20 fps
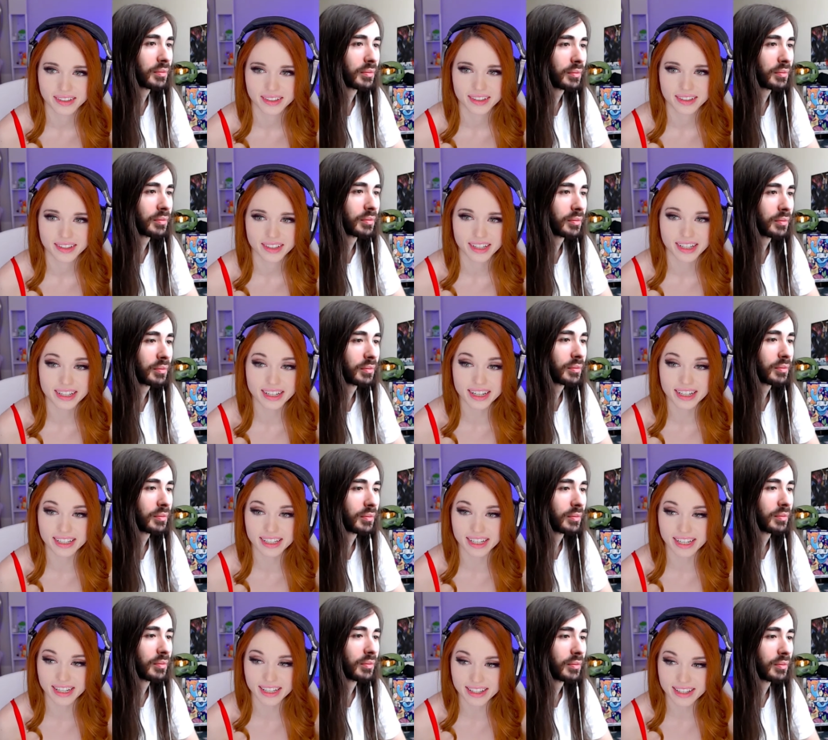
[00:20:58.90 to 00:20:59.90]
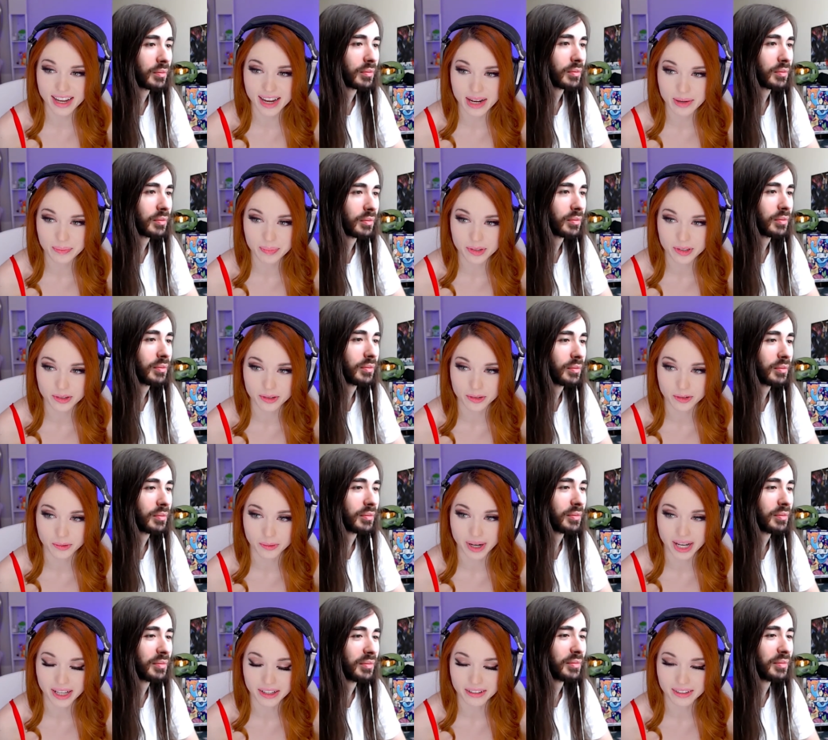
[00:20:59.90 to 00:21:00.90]
Speaker 1: Can I kidnap you?
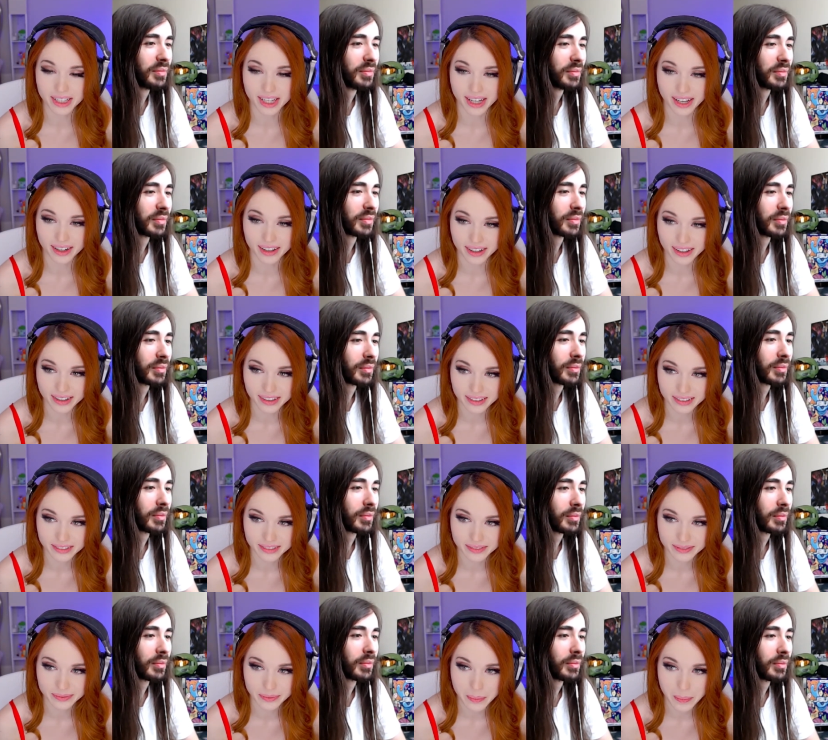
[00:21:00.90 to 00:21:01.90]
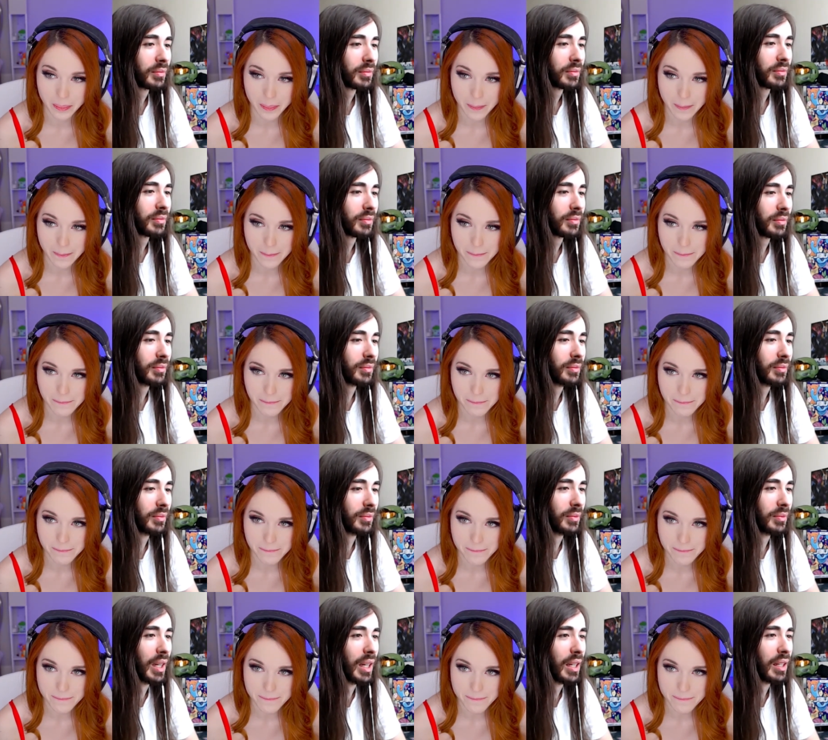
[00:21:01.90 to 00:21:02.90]
Well, can I?
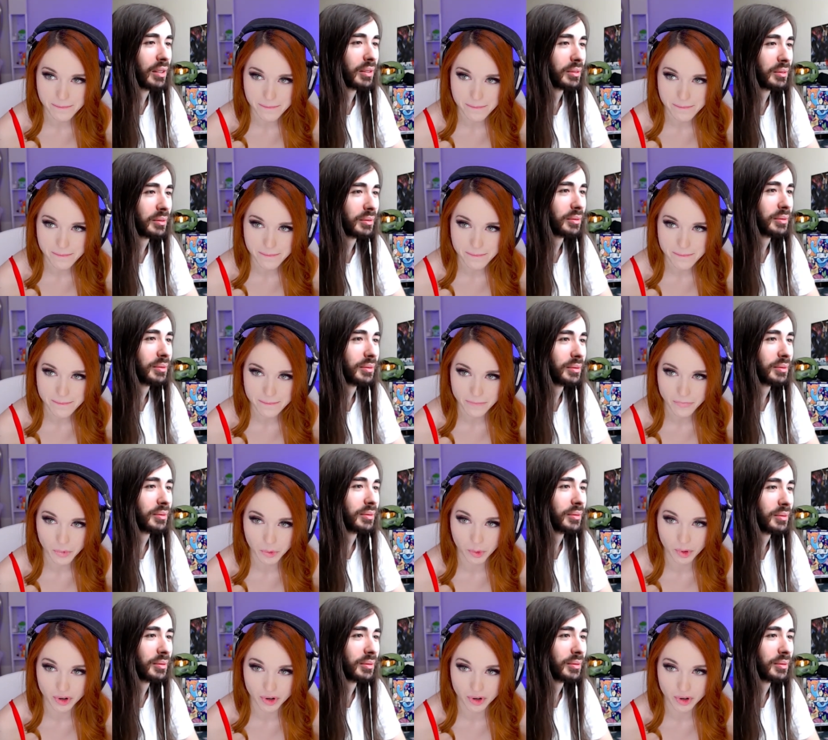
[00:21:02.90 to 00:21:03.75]
Wow. Wanna